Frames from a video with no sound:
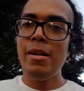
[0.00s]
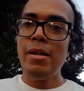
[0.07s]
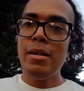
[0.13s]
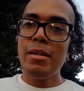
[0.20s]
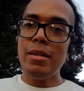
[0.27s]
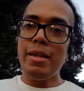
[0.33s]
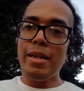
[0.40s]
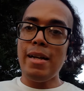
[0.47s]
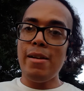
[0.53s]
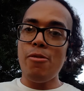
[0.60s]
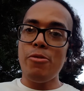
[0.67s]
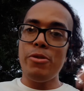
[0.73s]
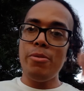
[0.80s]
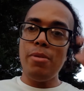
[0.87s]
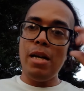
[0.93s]
Like I
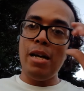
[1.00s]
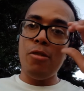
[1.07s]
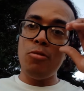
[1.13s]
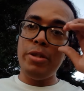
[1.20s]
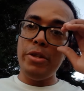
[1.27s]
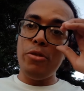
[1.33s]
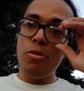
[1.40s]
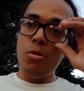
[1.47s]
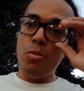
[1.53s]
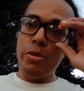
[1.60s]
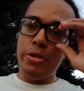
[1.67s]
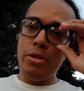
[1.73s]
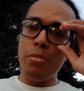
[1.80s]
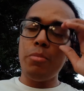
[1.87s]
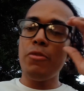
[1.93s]
only do it once
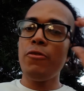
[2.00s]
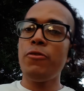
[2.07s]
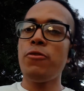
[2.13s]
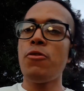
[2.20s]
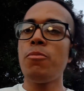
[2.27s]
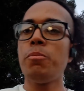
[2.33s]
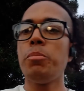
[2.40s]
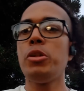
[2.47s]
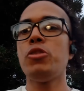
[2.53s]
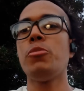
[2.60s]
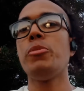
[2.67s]
in a blue